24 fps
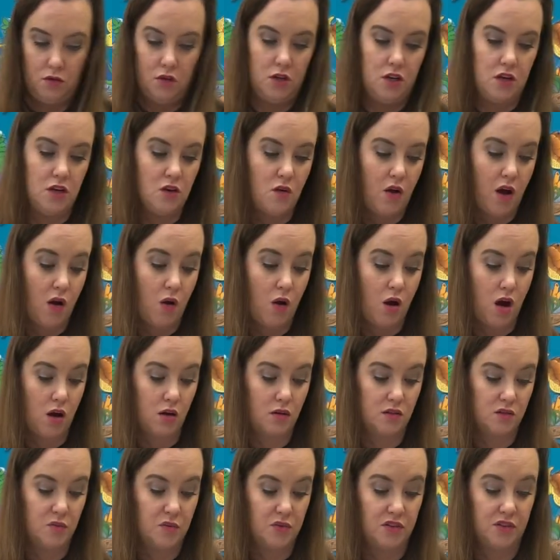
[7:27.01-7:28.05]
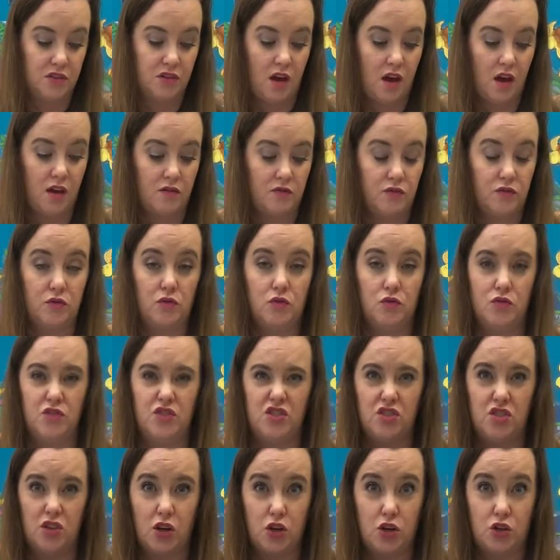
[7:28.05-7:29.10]
You know how octopus have little
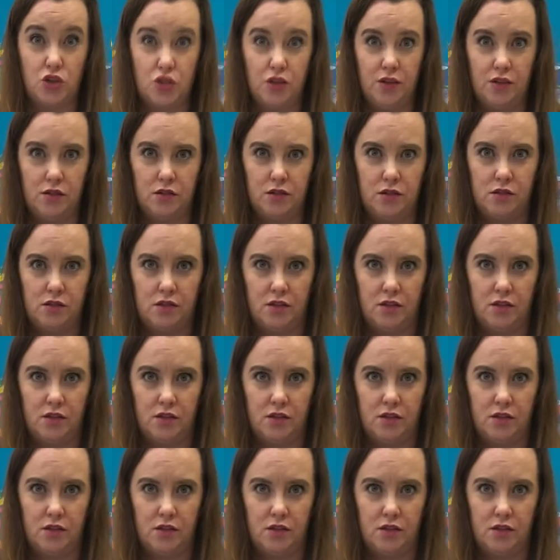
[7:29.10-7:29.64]
suctions?